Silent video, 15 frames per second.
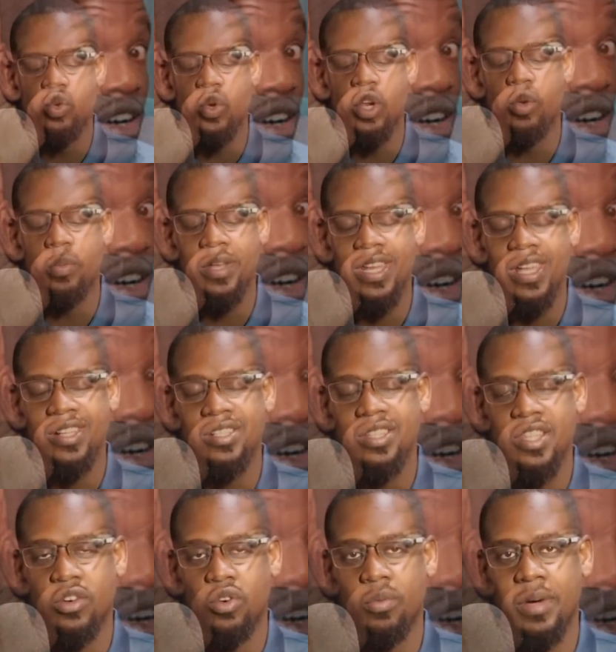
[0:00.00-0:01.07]
to illuminate
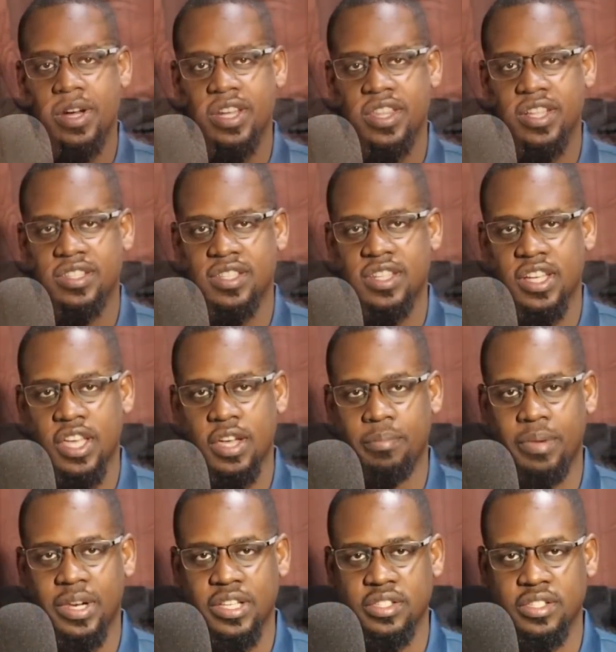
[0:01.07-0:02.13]
the robbery that's taking
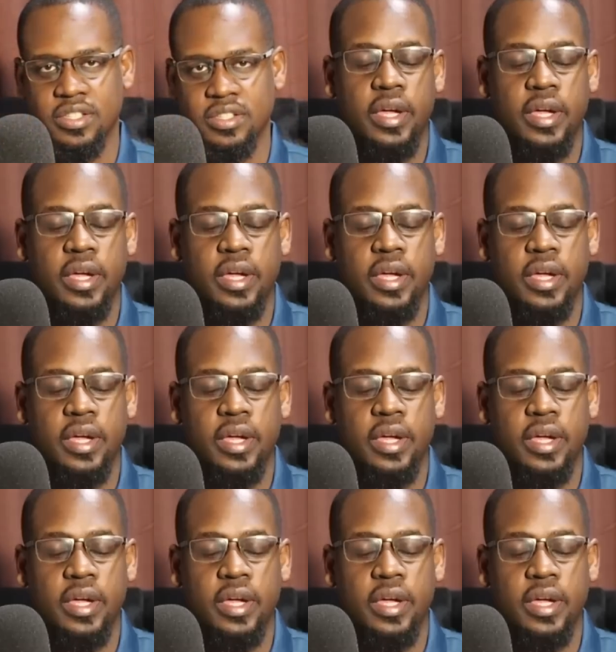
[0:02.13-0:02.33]
place.